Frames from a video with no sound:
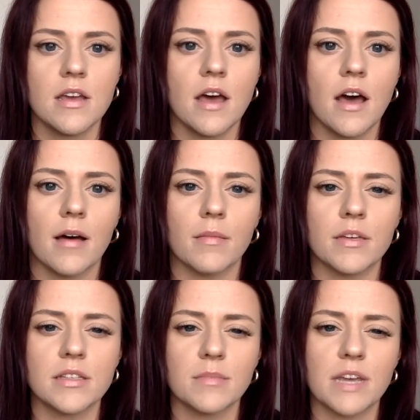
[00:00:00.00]

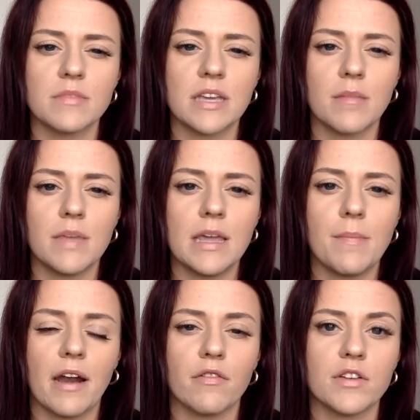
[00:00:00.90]
because sometimes it can be
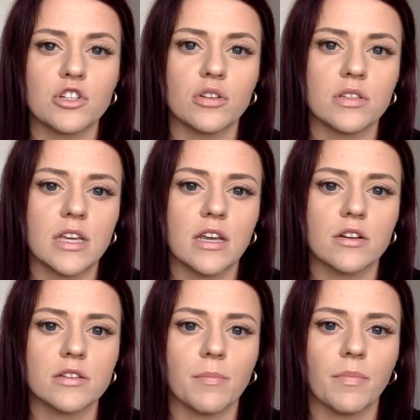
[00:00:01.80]
beneficial to hear
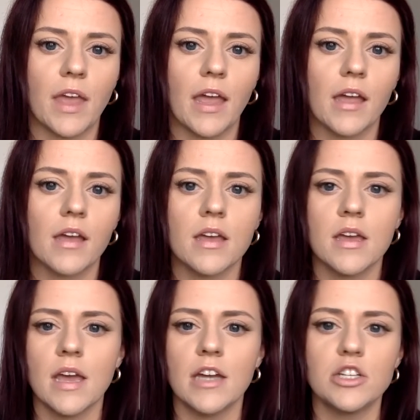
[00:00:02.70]
something
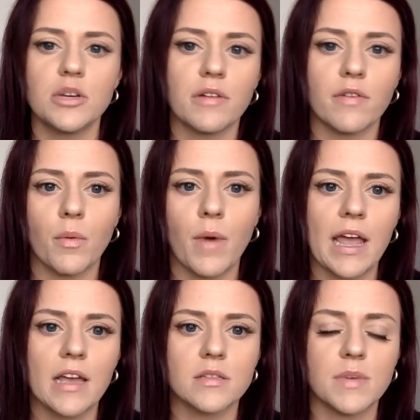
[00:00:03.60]
in two different
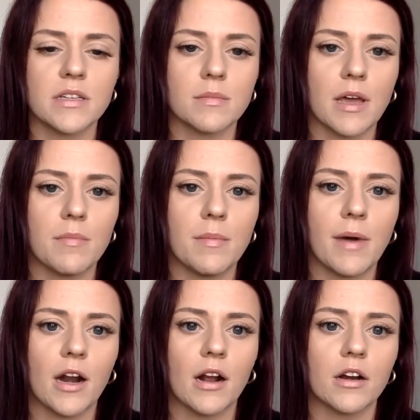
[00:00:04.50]
ways because it might be
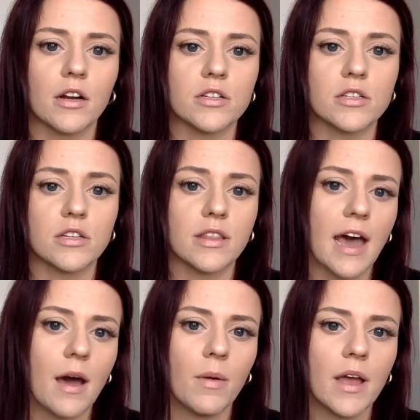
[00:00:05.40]
better understood
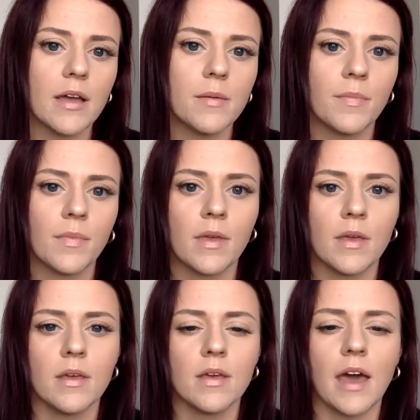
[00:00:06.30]
that way.
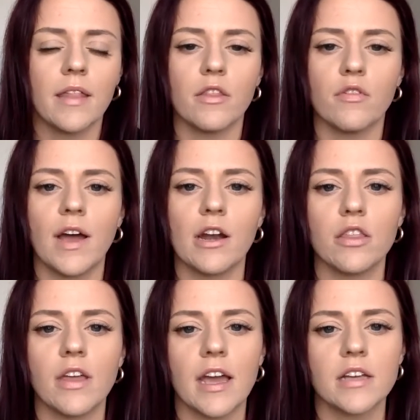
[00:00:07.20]
And then the final
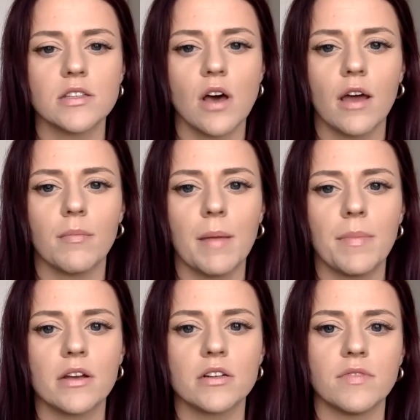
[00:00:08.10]
thing I saw in my
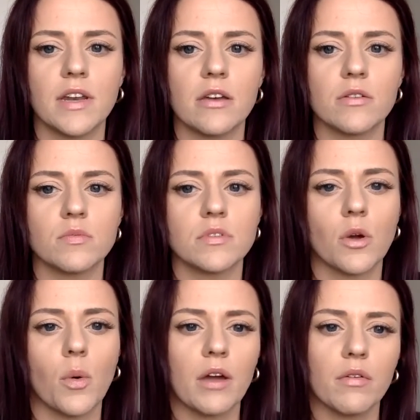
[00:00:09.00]
peers' videos was a
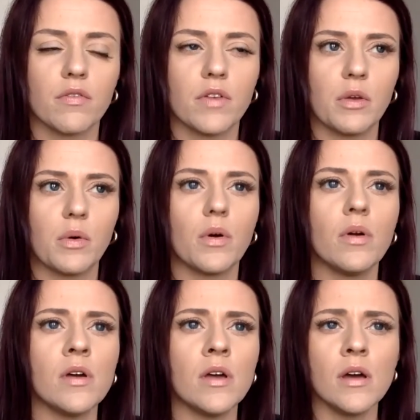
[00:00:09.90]
quick review
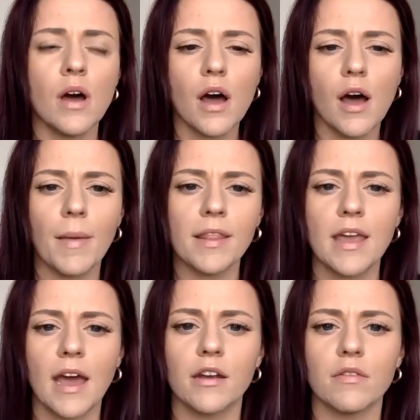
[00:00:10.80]
at
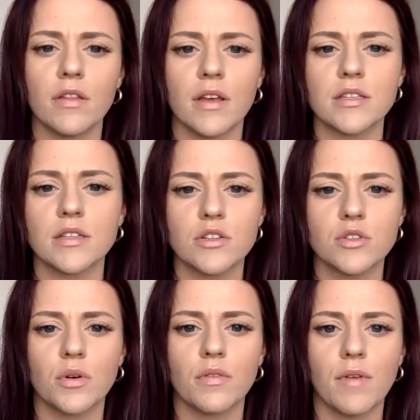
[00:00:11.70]
the end of the lesson to
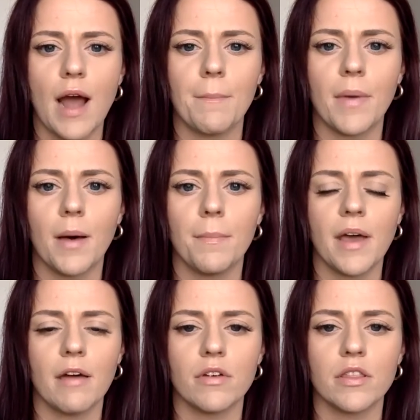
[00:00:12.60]
sort of wrap up
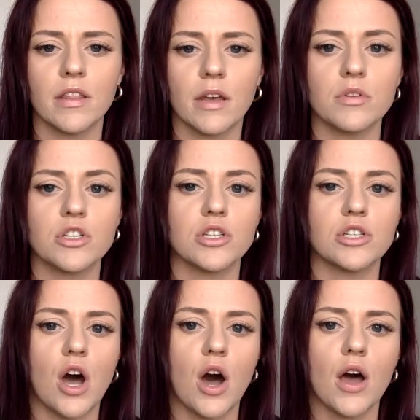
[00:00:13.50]
everything that was just
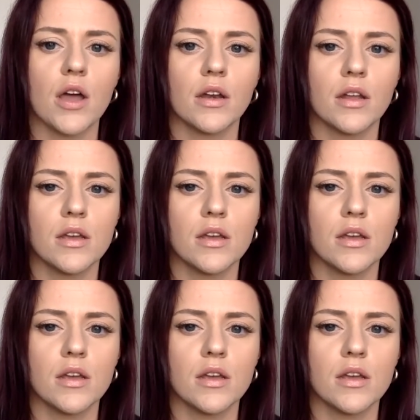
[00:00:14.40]
taught.